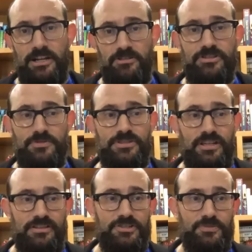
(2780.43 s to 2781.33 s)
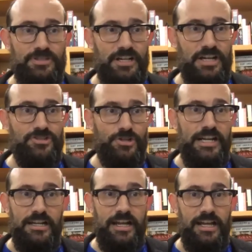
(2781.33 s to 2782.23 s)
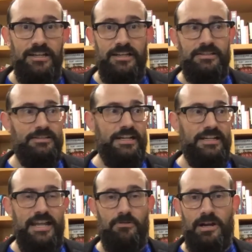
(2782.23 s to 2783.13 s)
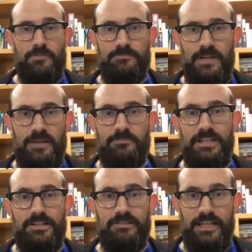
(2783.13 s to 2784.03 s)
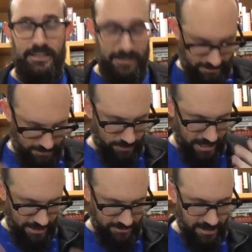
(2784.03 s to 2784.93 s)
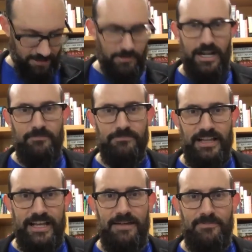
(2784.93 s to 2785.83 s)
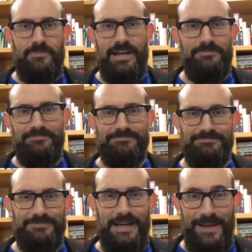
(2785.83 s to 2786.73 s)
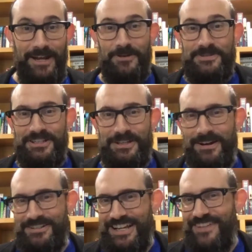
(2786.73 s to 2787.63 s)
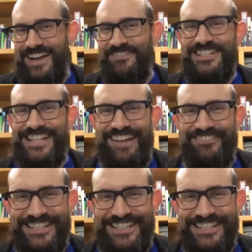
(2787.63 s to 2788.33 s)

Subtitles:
This was a nice treat in a day where I'm literally, you can't see it, but I'm in my bedroom slippers and my pajamas.